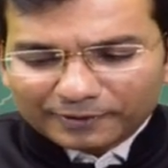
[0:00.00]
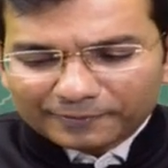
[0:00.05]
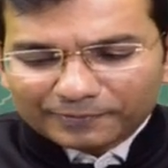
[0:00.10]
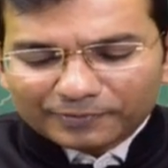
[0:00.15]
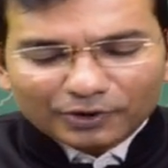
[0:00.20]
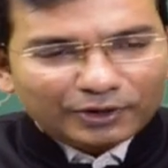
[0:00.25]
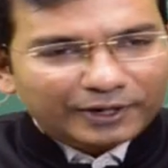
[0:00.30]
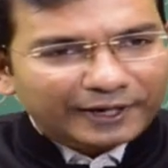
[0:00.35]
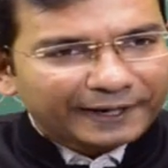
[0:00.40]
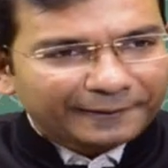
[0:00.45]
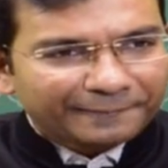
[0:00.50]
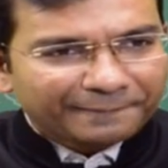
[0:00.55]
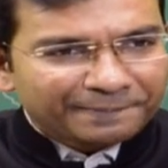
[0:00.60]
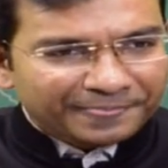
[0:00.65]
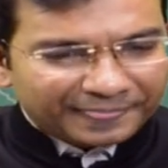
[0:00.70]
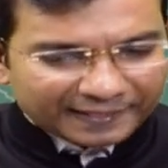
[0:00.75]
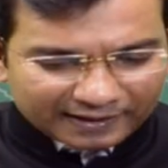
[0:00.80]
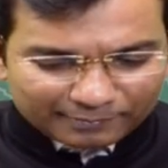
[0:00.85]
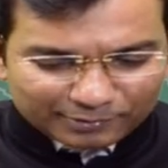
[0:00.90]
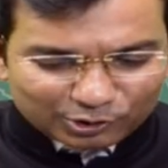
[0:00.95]
Okay,
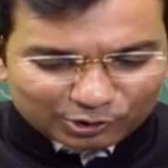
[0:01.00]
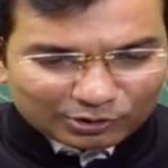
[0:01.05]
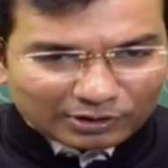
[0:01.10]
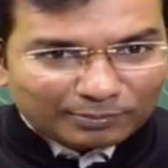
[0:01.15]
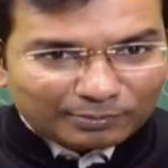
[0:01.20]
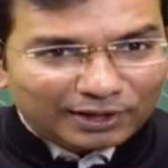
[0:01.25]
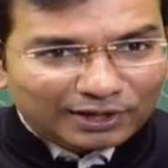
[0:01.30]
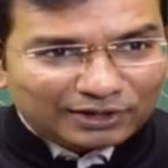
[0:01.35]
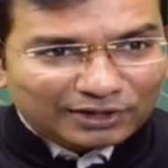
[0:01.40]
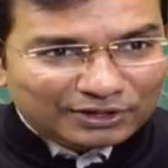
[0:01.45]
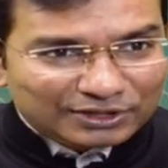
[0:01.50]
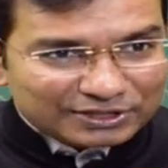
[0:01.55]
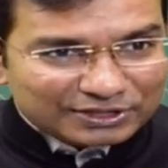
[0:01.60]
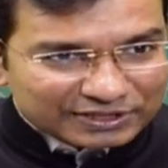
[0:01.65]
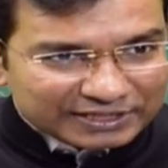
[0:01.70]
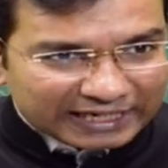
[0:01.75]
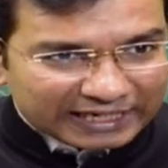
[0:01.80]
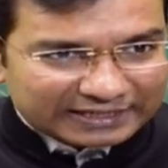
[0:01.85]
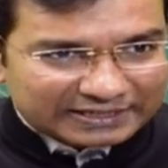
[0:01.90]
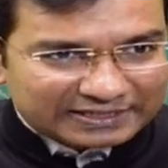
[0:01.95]
coming to number
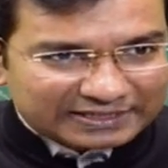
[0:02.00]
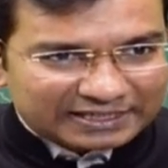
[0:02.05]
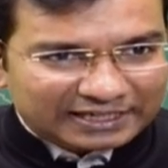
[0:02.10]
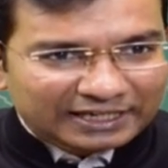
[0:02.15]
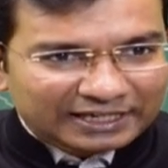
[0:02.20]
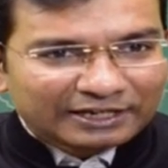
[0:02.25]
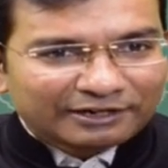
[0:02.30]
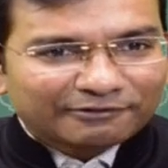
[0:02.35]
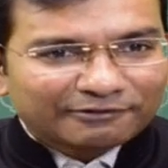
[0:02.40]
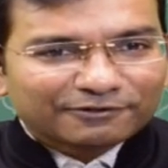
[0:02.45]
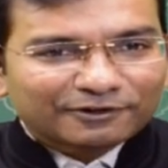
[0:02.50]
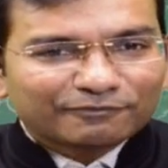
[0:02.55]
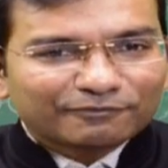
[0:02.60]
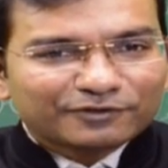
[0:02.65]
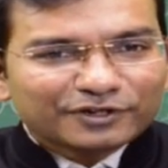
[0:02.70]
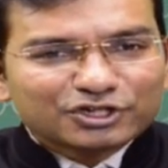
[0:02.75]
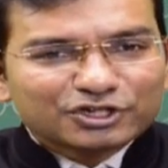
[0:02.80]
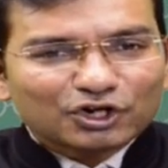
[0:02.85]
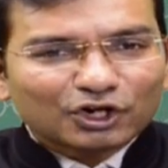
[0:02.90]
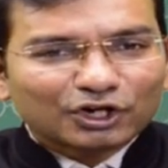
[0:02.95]
6, from
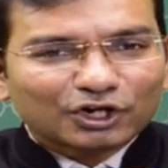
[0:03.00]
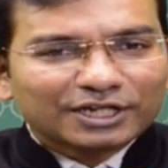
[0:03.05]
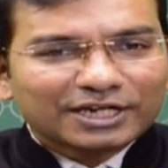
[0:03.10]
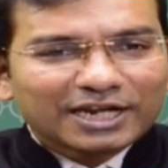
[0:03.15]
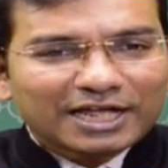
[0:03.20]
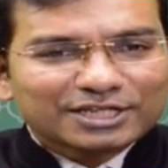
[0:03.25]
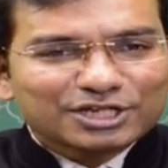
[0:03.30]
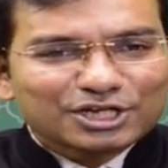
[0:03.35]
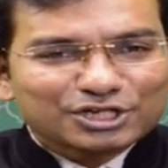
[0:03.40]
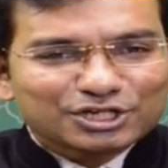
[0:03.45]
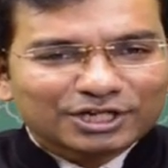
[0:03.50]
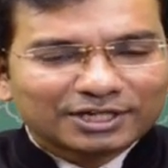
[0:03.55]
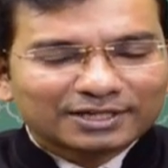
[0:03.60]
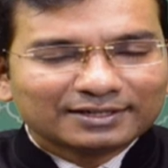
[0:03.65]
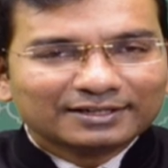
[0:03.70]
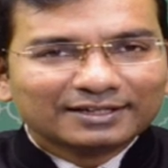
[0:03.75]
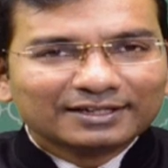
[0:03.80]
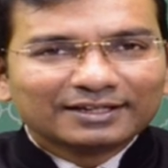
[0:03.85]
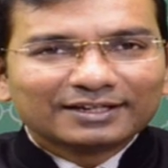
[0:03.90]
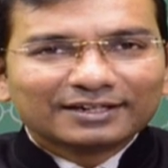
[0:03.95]
which
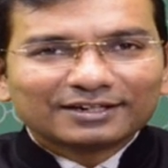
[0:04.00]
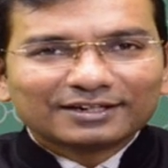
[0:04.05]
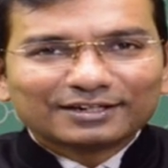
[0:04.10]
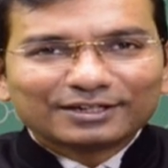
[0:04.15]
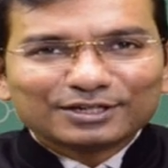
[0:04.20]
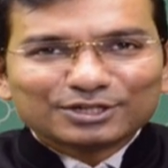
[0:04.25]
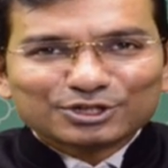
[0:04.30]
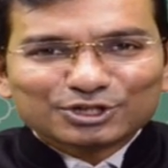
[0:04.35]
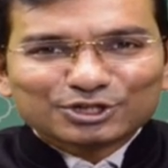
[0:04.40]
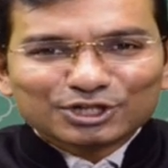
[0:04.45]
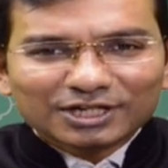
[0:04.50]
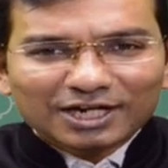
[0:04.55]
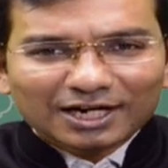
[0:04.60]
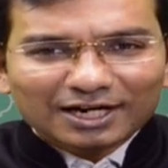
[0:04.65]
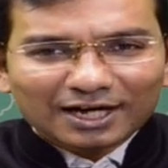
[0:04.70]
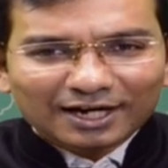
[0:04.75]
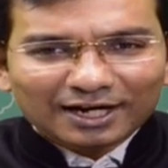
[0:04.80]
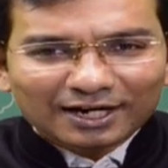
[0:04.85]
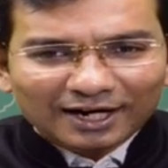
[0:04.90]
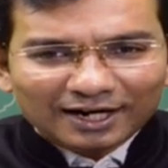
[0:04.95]
organization Christina
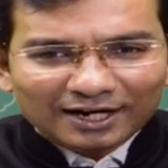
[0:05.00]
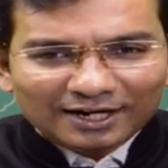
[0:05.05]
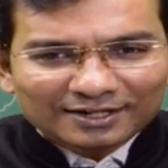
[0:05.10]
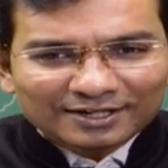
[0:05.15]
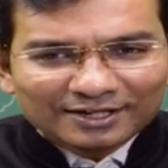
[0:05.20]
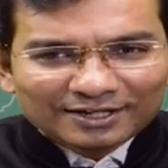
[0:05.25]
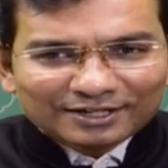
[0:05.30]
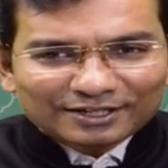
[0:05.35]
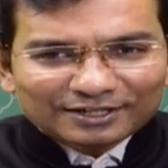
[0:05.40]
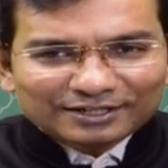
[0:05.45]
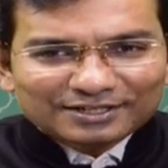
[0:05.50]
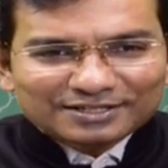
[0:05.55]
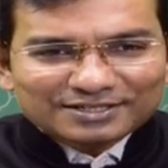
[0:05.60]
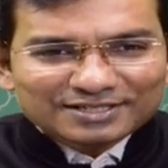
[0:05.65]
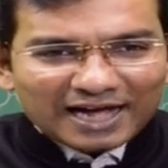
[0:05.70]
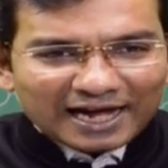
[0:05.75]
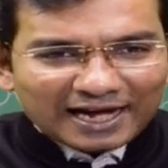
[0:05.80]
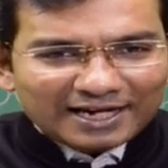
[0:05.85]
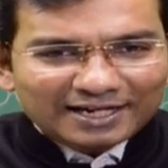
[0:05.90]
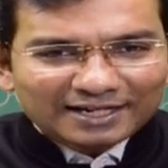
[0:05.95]
Lagarde
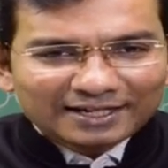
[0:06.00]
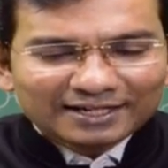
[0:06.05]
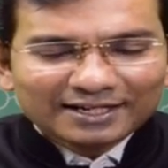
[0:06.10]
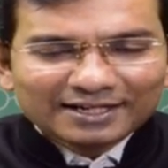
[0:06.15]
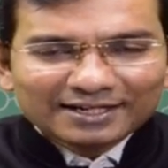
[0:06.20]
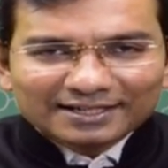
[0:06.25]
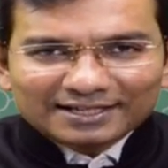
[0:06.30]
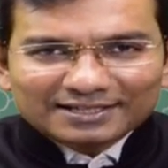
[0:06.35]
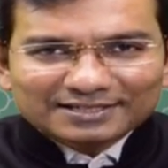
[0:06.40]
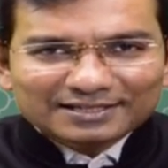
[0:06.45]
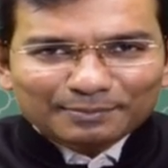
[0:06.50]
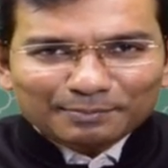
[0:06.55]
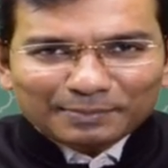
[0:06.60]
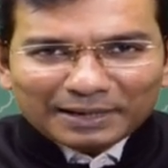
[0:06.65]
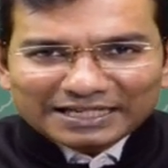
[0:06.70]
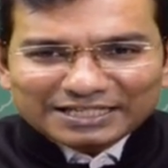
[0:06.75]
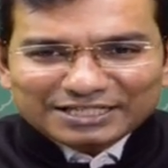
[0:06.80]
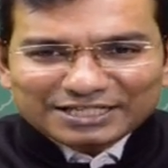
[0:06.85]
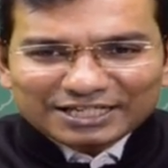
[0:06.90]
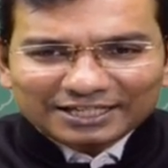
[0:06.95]
resigned as the
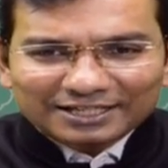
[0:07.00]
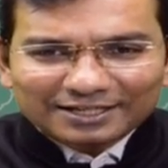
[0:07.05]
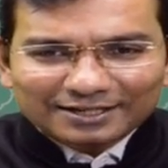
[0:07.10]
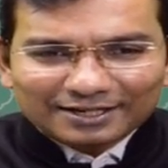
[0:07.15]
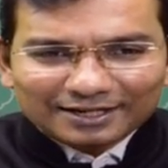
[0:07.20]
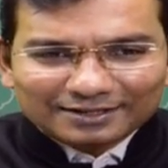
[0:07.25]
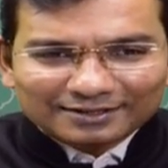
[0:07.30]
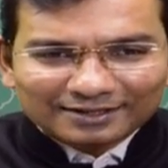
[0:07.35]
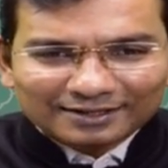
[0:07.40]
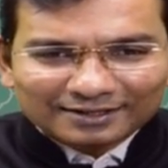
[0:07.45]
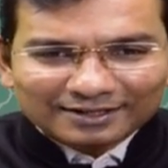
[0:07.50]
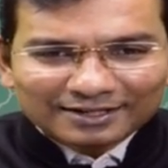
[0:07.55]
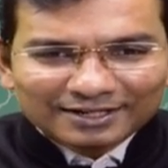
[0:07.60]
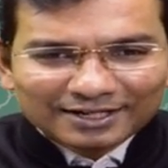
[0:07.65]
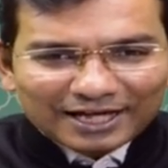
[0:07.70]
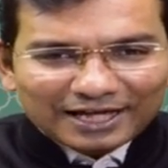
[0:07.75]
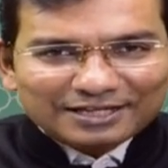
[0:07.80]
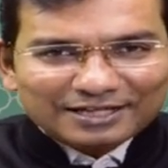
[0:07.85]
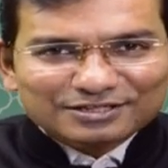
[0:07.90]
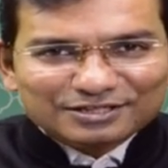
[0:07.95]
managing director
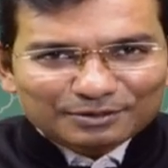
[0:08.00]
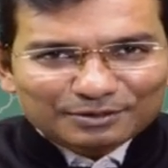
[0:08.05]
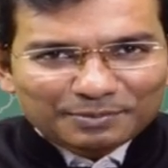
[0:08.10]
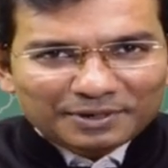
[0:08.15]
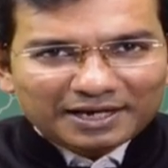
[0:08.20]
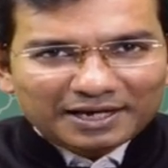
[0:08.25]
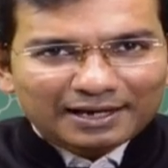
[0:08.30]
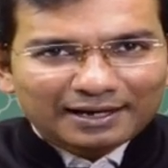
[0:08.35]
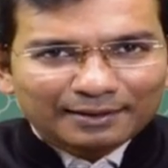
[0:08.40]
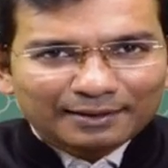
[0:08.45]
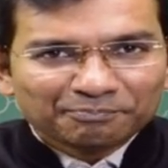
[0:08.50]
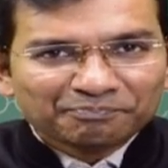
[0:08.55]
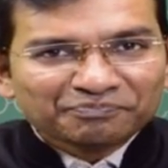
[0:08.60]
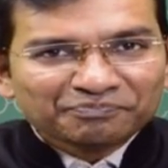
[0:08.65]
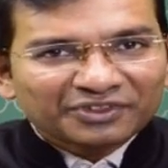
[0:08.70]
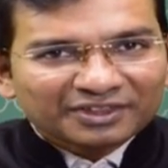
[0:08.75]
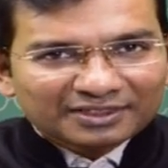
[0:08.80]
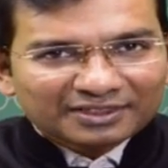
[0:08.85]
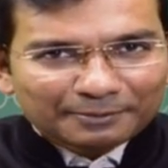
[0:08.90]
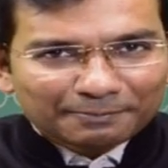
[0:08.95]
and she became
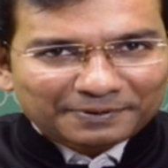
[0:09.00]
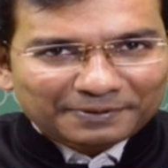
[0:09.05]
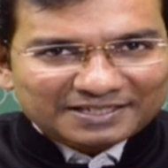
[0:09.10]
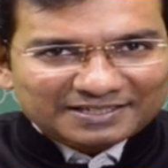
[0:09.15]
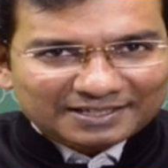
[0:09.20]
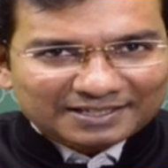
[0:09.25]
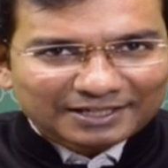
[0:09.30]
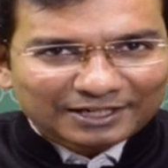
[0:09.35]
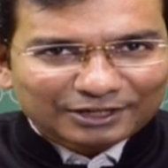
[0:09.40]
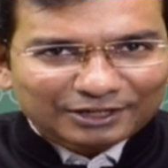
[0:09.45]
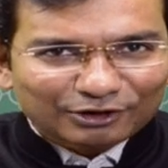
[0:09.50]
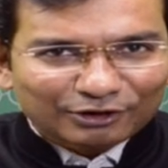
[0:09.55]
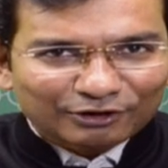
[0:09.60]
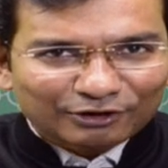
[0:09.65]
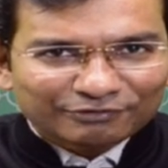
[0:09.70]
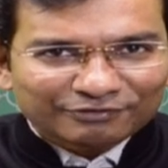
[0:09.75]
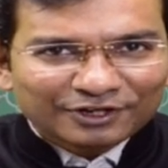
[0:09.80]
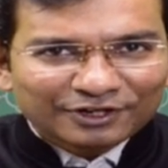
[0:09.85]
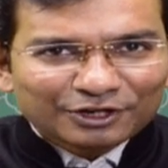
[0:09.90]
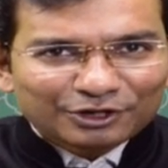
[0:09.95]
the president
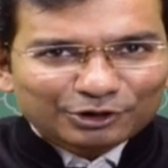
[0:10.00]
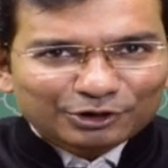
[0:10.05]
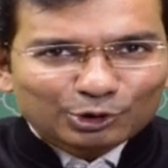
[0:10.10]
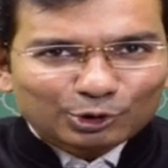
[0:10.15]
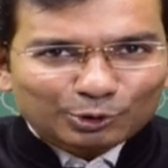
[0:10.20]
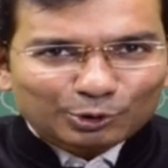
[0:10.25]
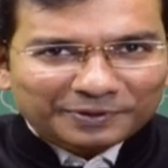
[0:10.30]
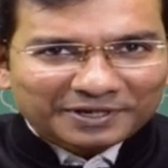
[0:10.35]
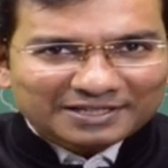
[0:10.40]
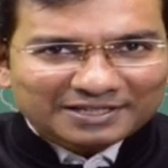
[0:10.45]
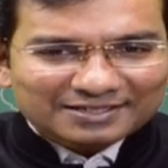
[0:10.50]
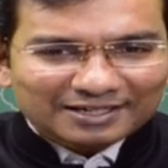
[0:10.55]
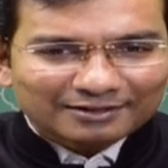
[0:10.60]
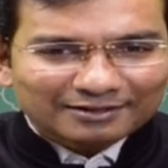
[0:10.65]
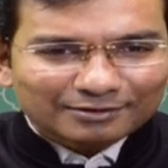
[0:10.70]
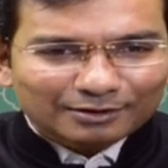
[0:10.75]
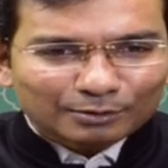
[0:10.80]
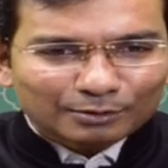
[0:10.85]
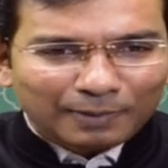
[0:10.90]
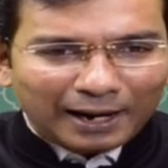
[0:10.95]
of European
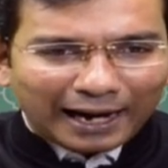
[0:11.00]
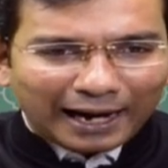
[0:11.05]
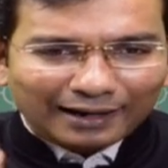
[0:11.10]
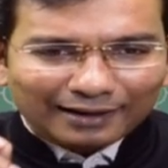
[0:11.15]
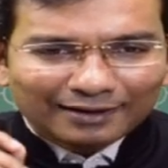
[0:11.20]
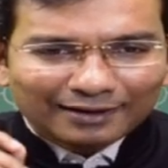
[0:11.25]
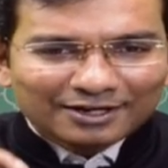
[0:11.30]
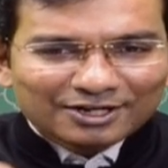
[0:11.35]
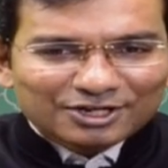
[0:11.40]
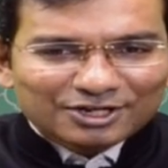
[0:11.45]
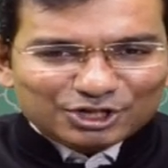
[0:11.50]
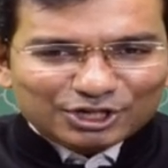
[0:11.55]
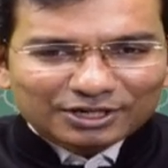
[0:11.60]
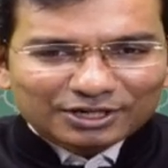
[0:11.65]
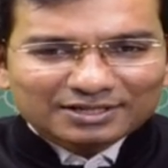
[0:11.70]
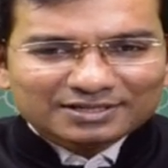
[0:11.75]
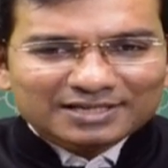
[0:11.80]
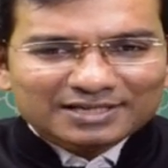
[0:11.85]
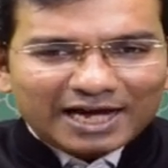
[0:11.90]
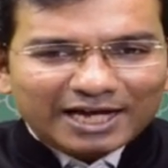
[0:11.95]
Central Bank? She
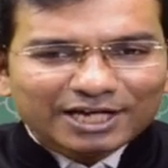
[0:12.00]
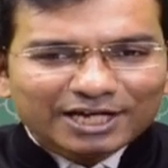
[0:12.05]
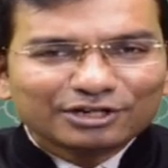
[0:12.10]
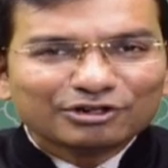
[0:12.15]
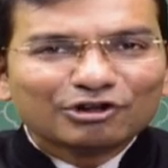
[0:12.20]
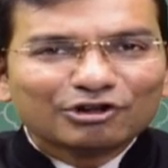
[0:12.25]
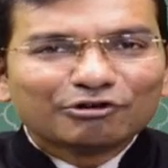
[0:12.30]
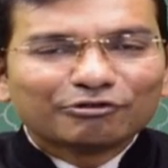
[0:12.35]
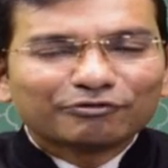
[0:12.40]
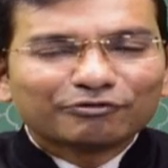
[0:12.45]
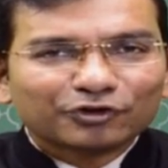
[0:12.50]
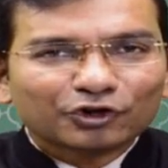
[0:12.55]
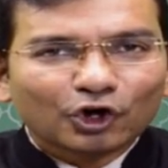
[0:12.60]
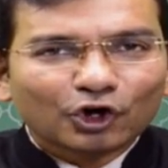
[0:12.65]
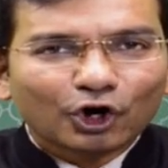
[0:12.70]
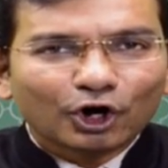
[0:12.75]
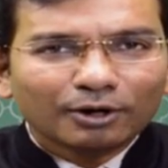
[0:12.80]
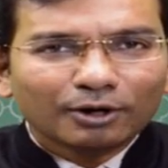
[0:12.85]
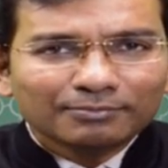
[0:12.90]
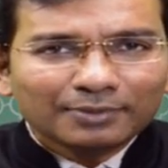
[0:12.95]
resigned
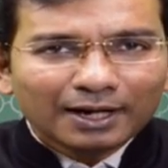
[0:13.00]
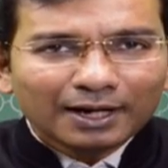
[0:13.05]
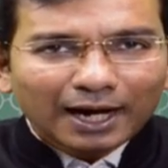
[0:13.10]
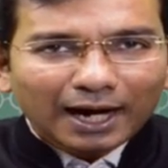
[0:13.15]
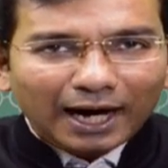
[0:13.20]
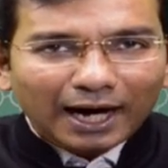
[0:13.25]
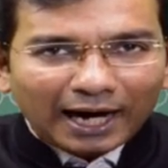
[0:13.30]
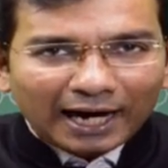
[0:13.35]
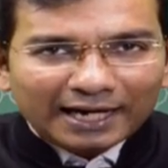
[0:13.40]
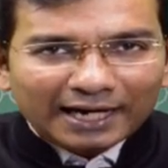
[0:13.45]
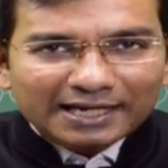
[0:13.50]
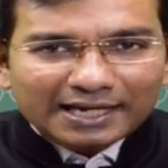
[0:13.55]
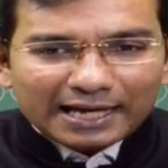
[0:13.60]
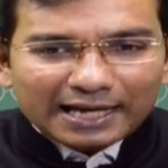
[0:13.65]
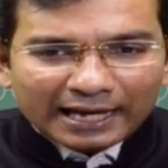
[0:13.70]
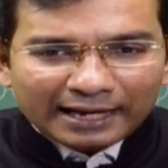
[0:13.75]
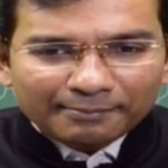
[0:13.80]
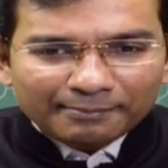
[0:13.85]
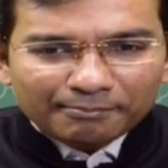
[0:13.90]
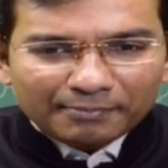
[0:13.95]
from
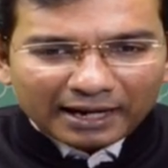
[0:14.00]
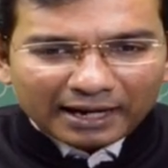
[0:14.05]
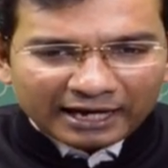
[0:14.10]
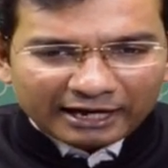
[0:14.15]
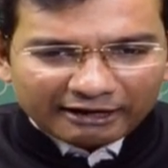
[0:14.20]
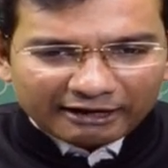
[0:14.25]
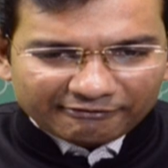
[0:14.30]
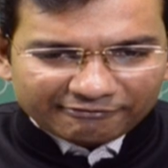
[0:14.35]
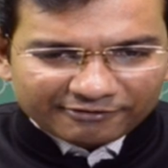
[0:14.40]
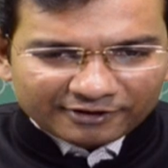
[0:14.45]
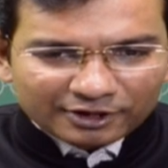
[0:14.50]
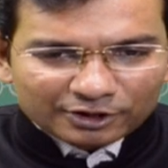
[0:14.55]
IMF.